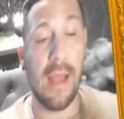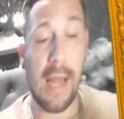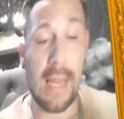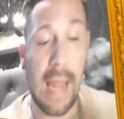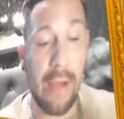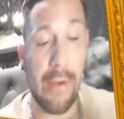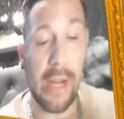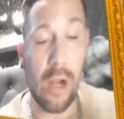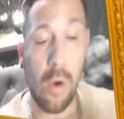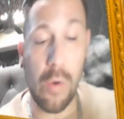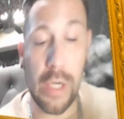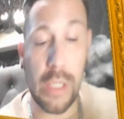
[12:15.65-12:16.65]
allowing
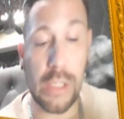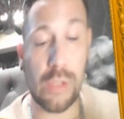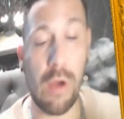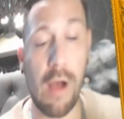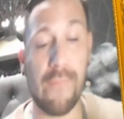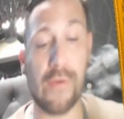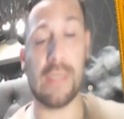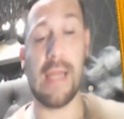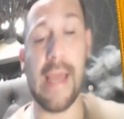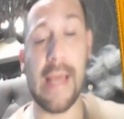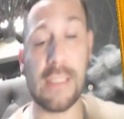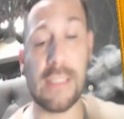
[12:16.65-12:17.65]
owners to offer
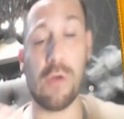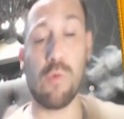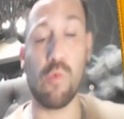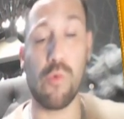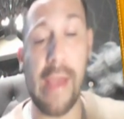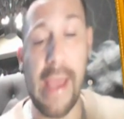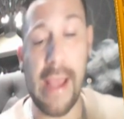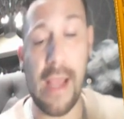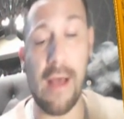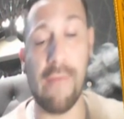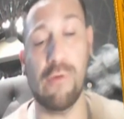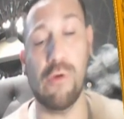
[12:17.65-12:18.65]
clients an array
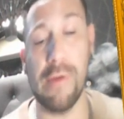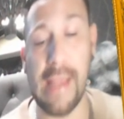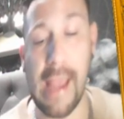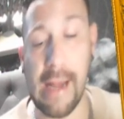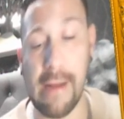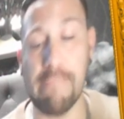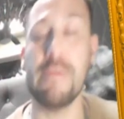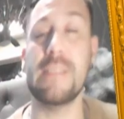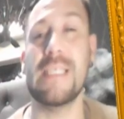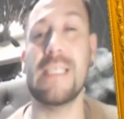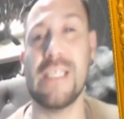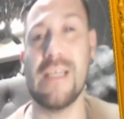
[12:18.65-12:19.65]
of creative
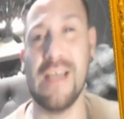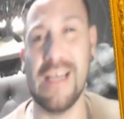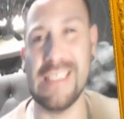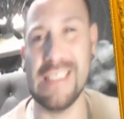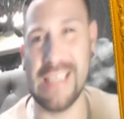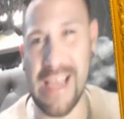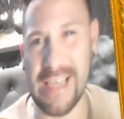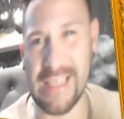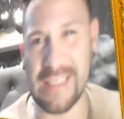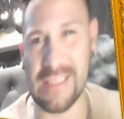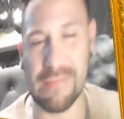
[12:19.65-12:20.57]
precision cut designs.